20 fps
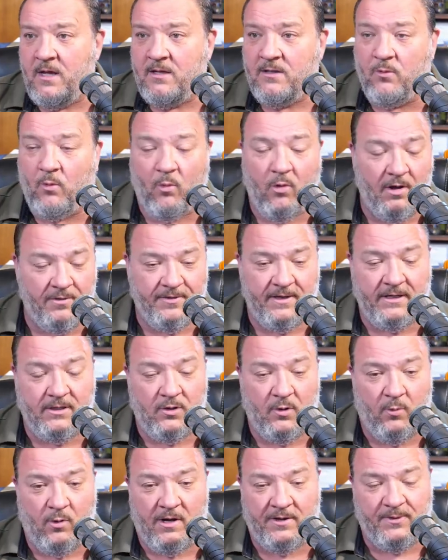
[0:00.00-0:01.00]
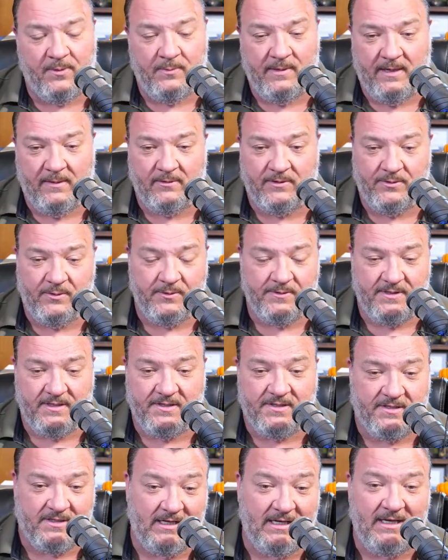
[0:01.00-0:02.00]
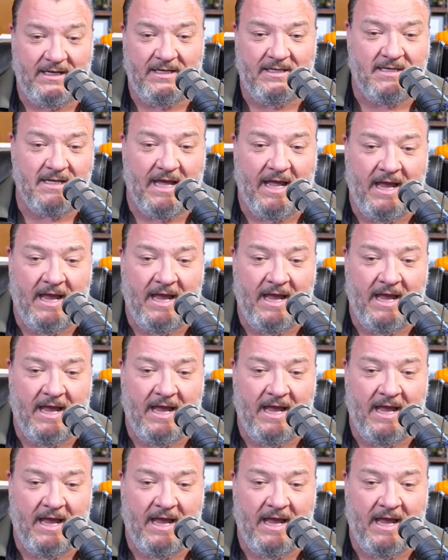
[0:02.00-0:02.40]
One thing you don't want them to be able to do is to